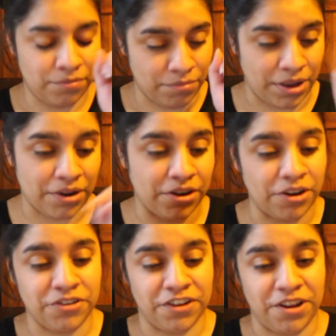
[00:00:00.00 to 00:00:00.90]
We're gonna
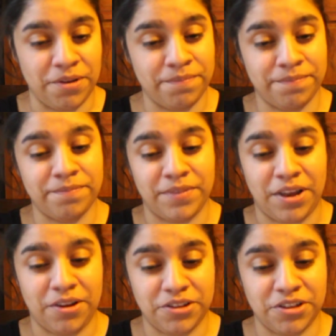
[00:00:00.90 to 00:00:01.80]
continue. We
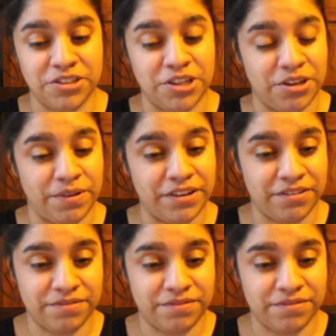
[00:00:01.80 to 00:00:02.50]
are continuing.